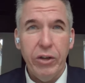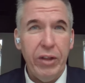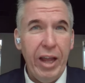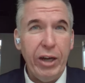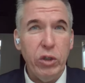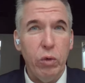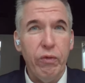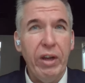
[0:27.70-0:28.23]

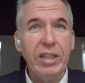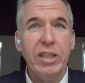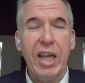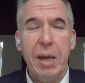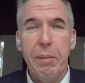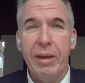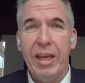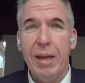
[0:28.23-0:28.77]
actual visa
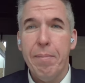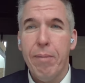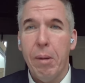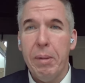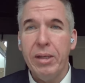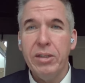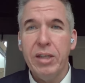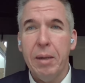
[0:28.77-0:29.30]
coming in,
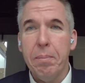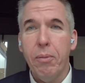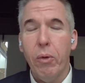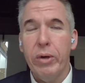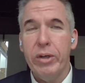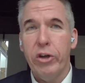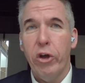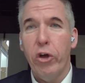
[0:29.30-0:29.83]
probably some
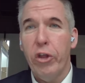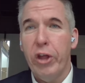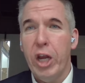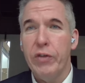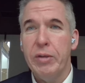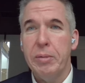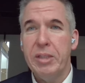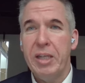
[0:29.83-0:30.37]
point early
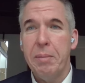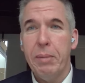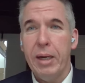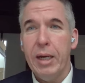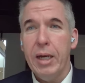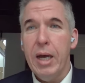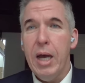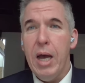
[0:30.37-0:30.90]
in
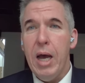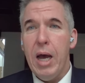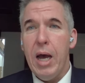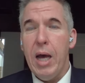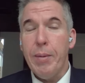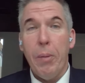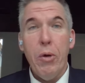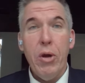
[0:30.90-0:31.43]
September.
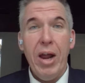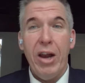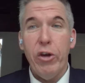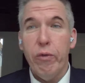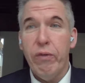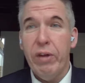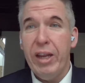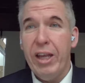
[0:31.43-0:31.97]
I'll put out a
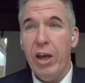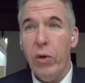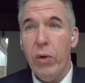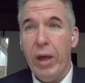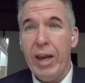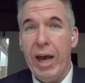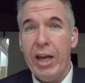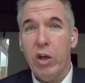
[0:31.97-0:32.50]
new video
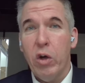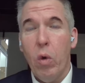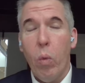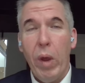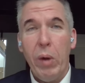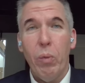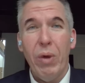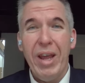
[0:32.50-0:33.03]
and article
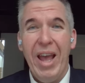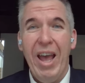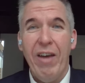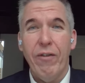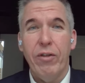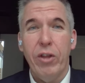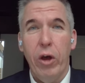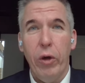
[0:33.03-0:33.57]
when we
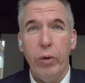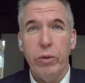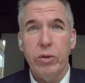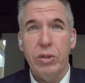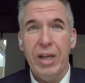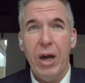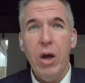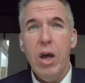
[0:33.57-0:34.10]
have
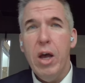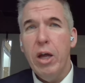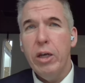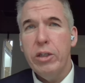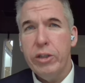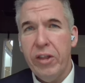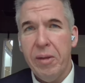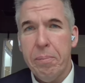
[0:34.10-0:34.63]
those. Now,
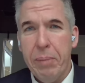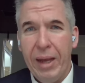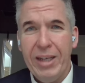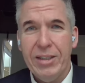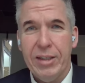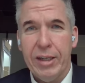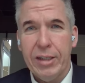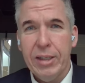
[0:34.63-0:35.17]
to the
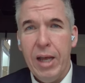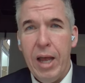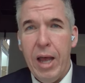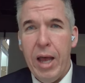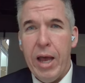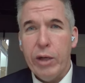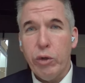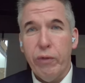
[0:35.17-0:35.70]
basics.
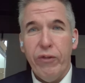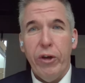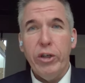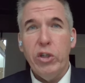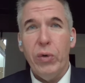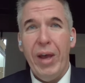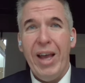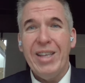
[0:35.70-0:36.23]
It's referred
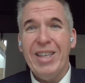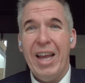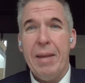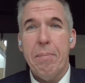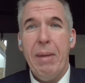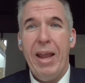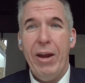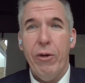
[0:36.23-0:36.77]
to as a
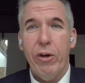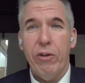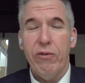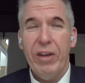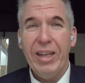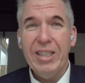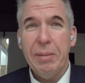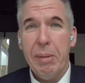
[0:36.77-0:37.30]
parent
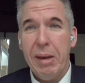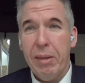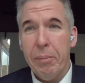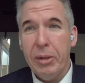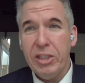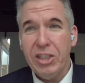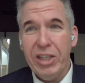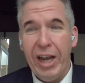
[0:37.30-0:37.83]
visa, but in the
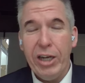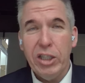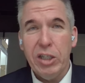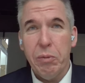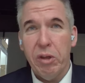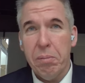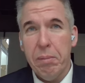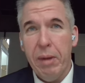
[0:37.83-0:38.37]

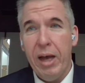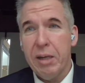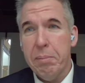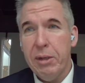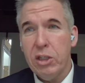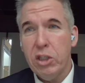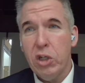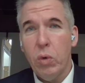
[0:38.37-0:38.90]
presentation with Mark
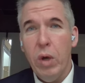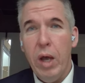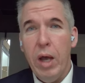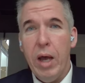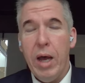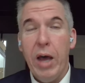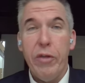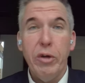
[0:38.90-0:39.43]
Mitchell,
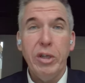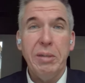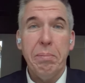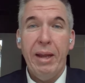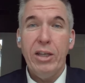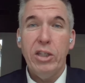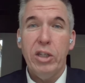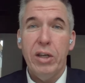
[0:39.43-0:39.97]
there is a
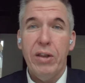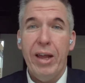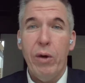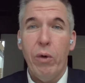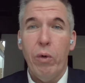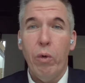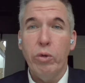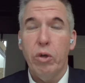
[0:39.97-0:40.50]
mention that it
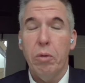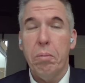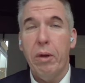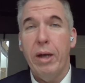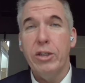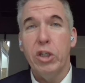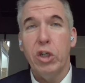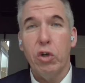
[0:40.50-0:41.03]
also
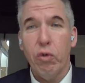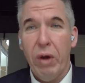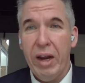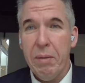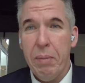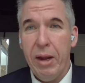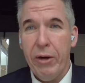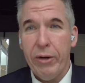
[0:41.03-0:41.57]
applies to
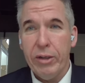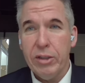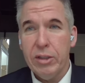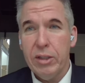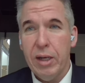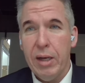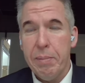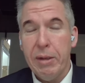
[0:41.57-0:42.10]

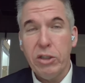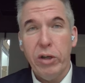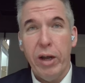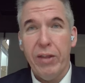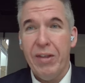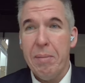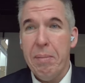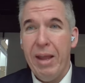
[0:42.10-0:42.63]
grandparents, much
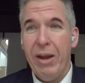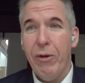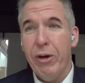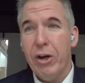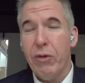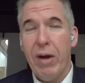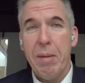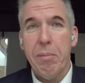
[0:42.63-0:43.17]
like the
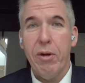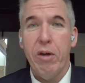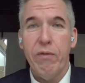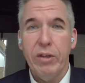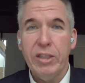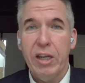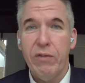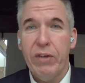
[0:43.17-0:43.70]
parent-grandparent
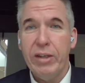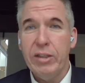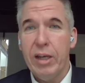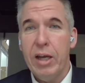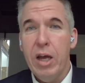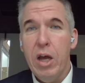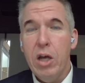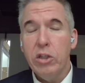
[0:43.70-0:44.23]
visitor
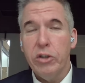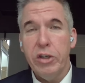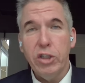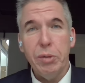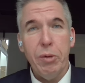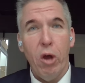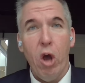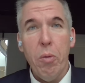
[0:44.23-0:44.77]
visa. So this
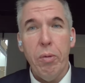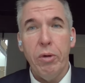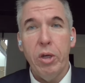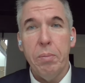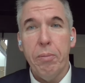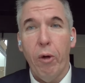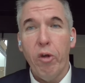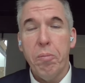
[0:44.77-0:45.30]
should be open
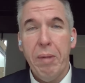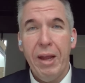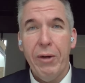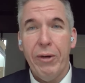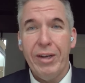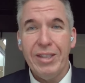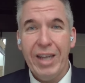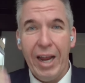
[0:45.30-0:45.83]
to both
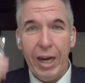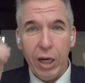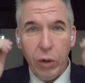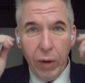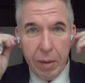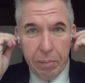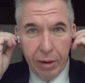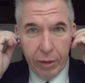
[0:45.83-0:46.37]
parents and
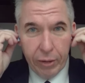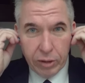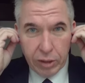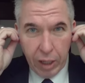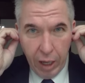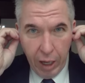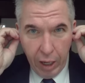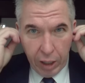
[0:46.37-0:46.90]
grandparents.
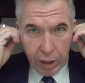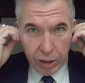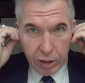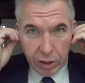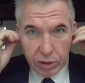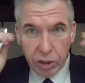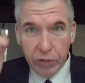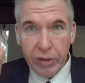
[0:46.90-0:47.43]

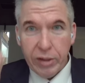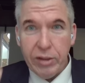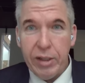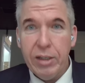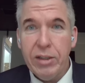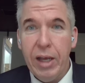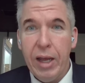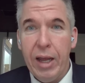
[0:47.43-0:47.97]
So this
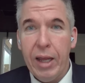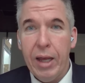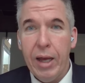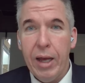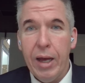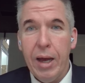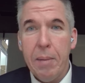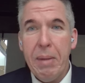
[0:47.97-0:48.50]
is a
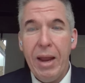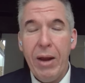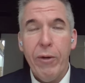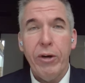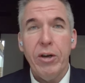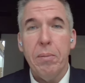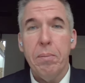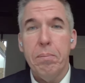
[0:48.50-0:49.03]

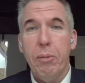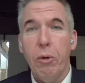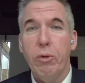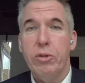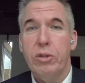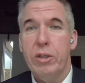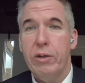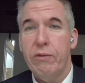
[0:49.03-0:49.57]
Parent
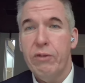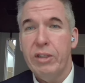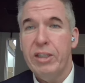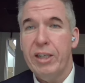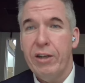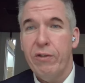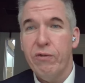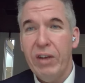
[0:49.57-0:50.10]
Boost
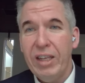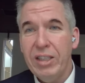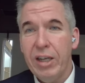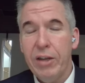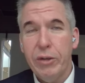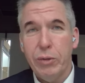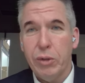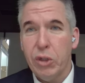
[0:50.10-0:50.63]
visitor
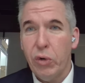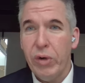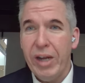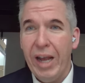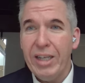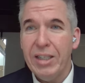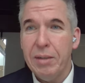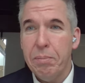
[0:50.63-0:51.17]
visa. This was
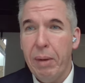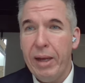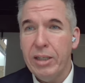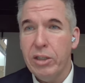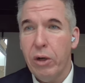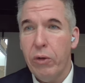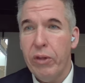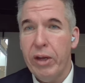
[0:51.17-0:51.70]
created
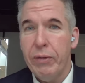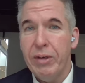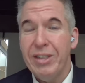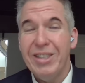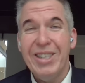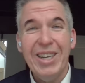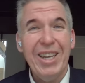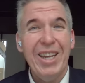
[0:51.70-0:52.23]
based on the
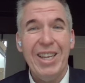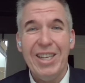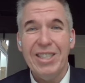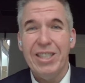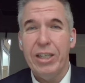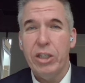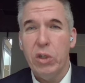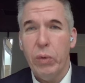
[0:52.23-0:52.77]

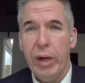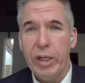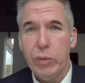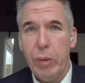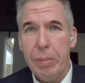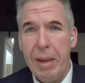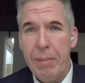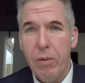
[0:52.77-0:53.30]
ridiculous situation
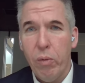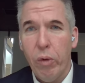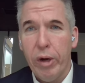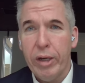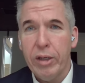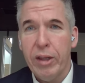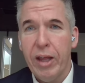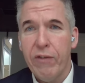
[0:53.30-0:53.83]
where people
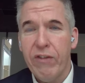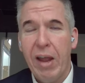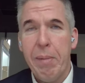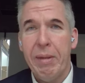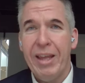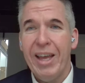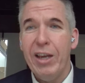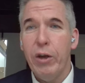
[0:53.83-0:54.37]
wanted their
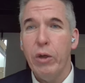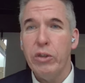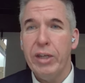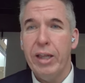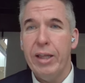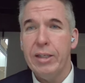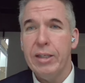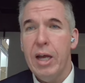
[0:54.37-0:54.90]
family in New
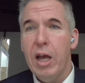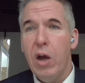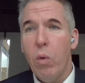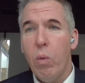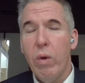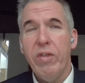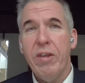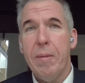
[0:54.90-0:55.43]
Zealand
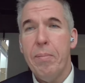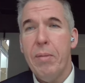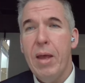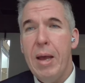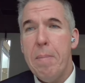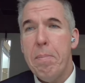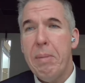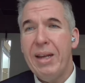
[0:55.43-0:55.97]
with them,
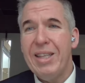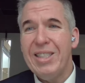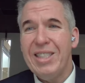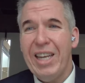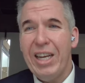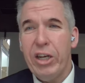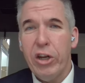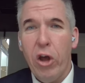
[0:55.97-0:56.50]
but
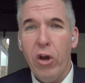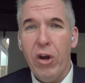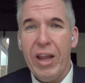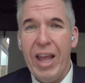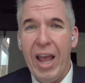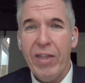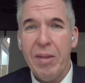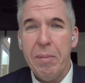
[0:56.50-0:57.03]
instead could only
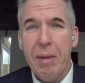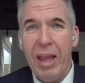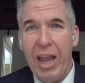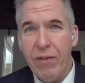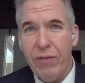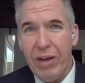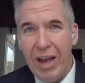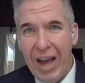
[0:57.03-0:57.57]
have them
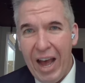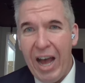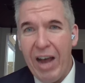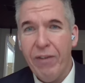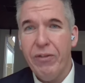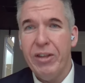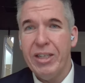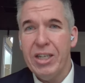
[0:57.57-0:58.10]
here for
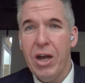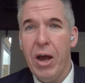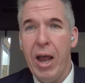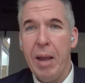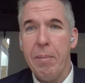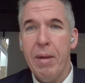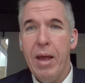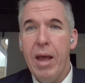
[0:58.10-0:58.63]
half the
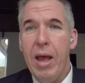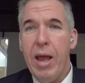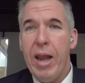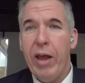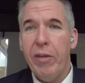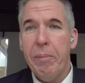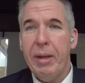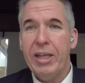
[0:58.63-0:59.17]
time.
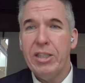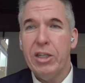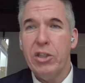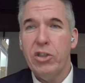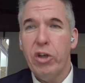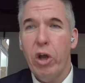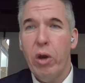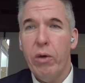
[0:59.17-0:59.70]
Now, the biggest
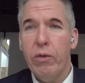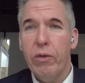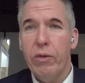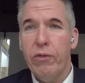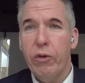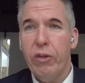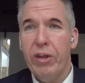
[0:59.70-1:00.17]
concern for